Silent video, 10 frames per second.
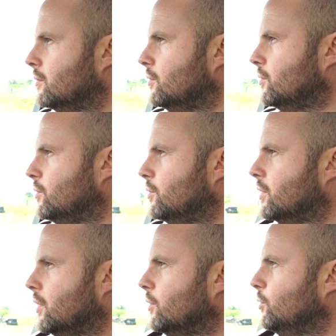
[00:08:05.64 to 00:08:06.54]
Oh,
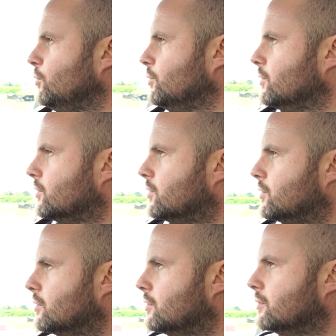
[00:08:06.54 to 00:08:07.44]

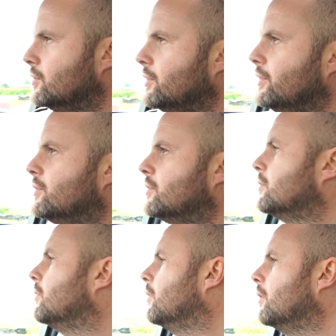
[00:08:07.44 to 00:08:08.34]
cones. Right.
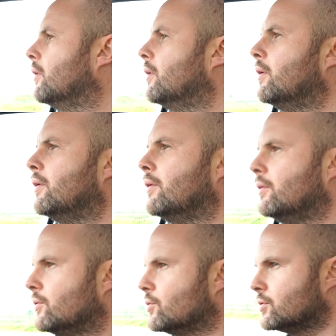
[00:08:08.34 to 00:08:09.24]

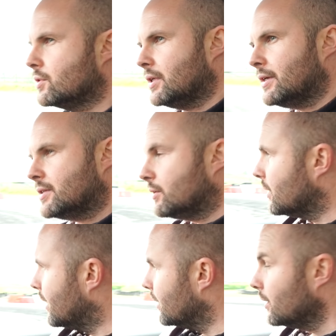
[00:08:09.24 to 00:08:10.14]
Just to test out
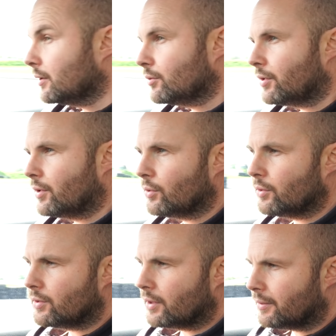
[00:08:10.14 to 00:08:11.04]
the handling. Very
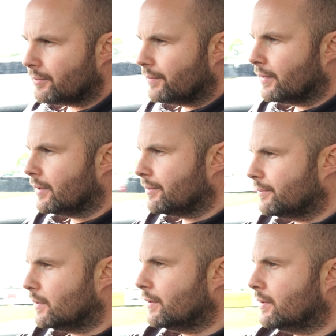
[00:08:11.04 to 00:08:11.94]
good. Yeah,
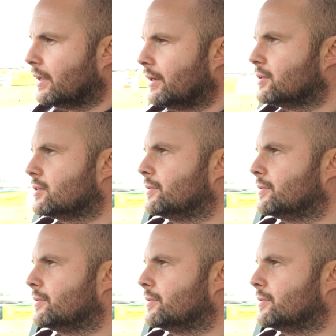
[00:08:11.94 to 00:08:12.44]
like that.